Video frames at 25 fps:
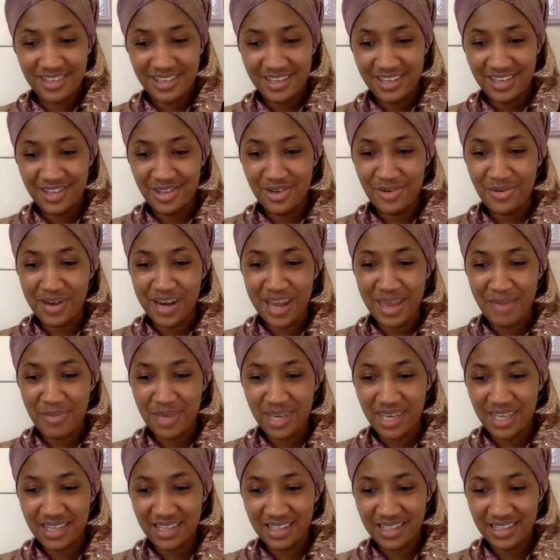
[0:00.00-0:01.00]
You know what I
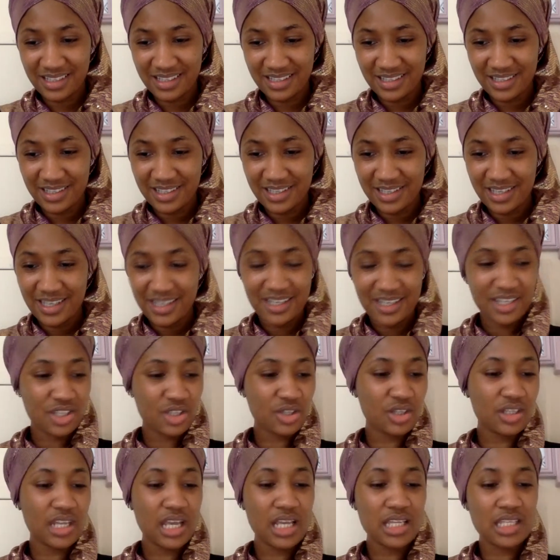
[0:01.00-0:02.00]
mean?
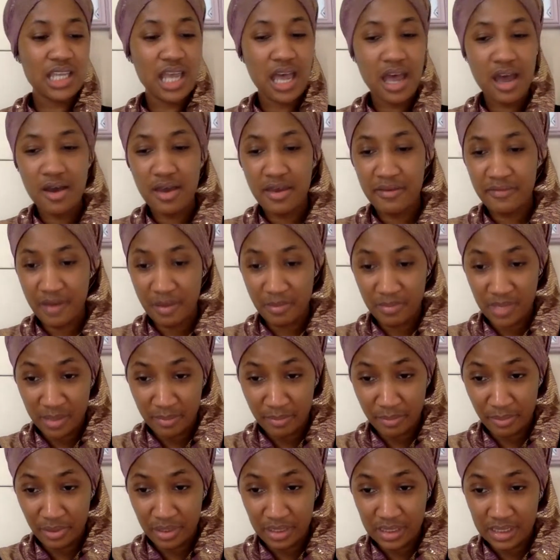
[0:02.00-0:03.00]
So that's how, if I'm
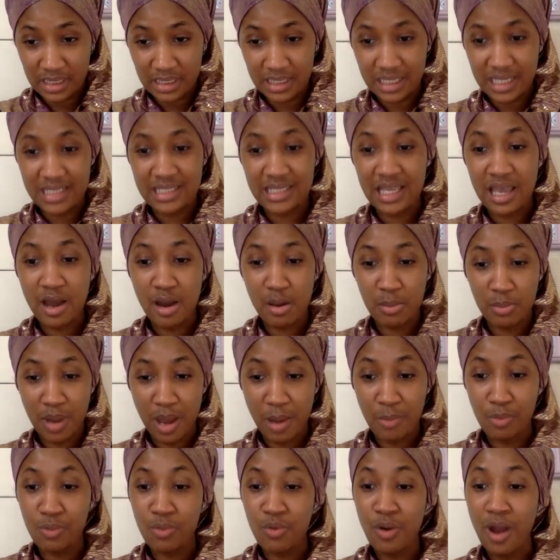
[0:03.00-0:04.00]
in prison, that's how
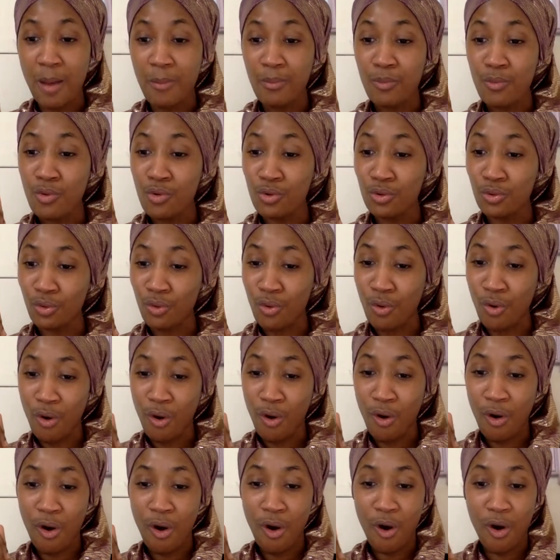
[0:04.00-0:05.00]
I'm going to
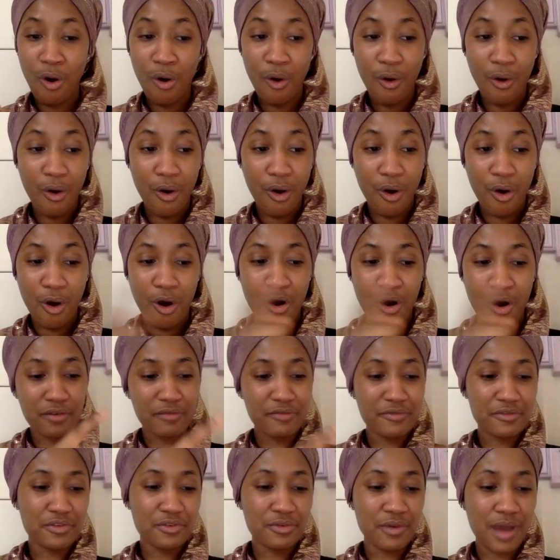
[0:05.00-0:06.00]
call all
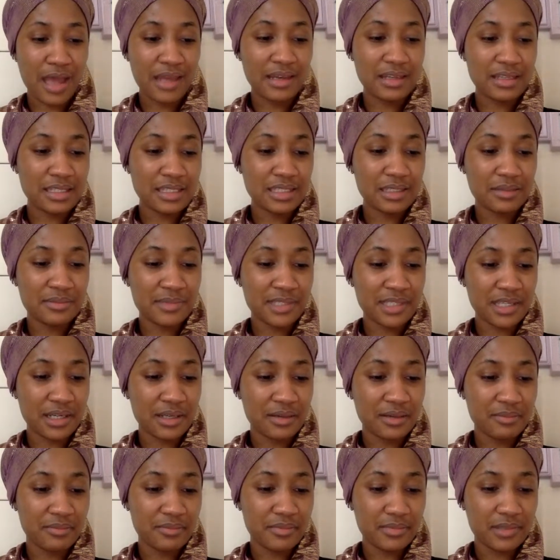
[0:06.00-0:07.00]
of you at the same
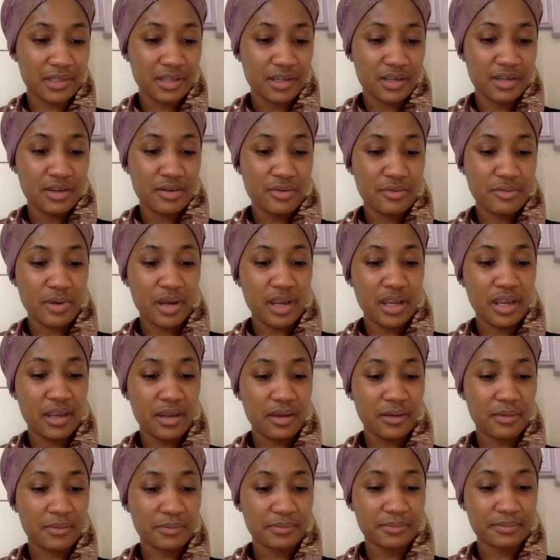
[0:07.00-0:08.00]
time. Right
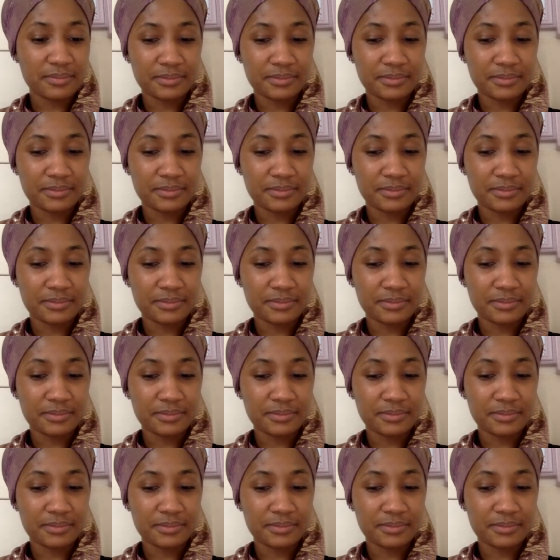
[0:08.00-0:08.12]
here.